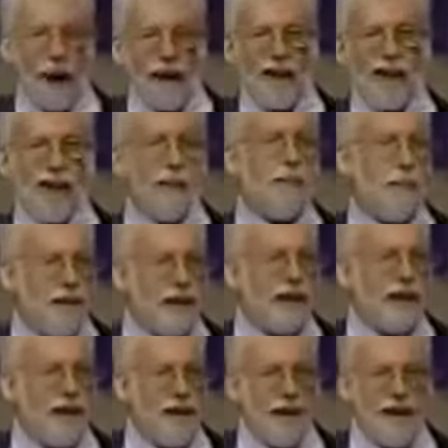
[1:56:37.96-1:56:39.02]
what? The
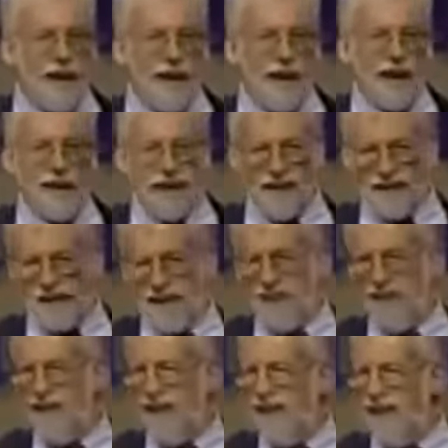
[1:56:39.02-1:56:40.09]
builder?
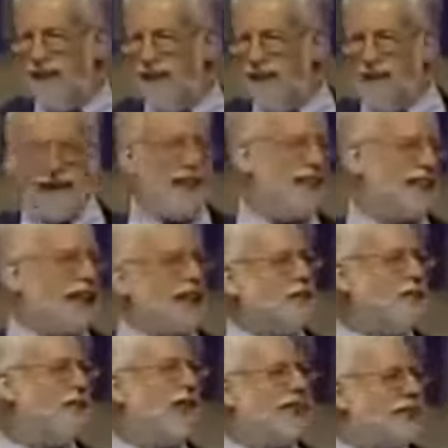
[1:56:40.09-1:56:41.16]
Because that's
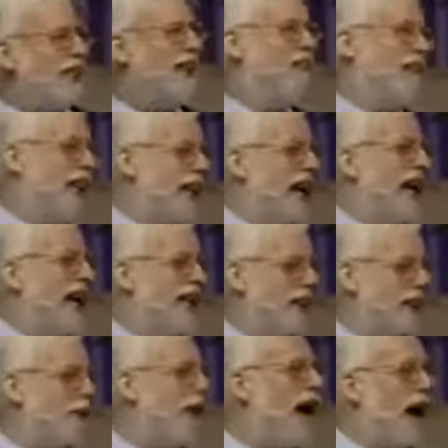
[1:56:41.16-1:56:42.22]
what they said when they got to
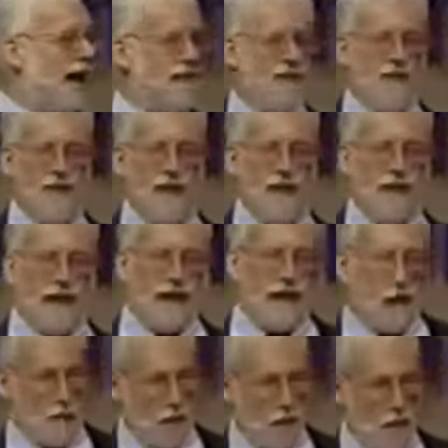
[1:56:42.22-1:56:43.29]
the grave. They
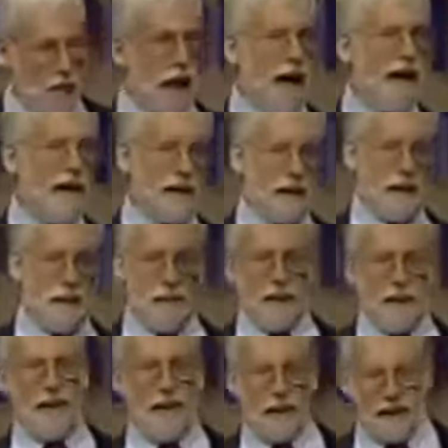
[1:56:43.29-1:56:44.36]
go, what? The
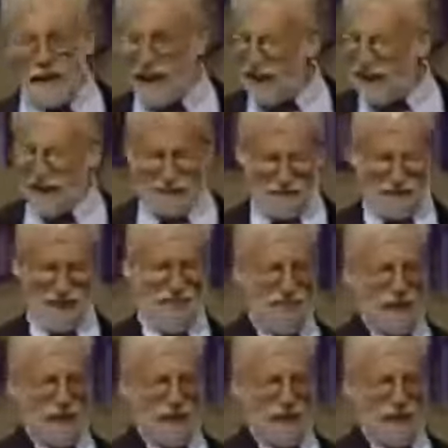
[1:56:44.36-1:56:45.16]
builder? Because